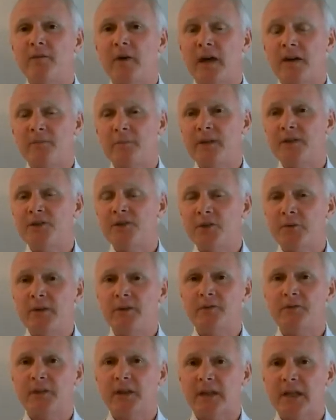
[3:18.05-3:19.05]
I've been
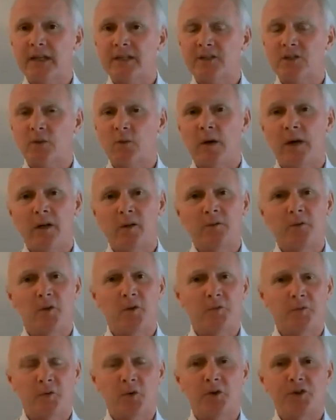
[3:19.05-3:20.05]
doing for the last 12
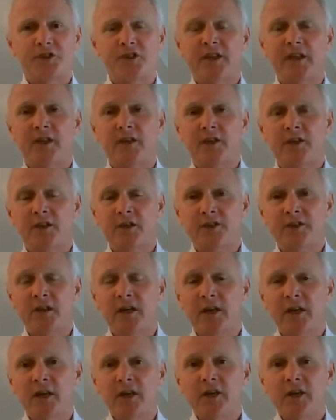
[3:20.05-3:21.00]
or 14 years,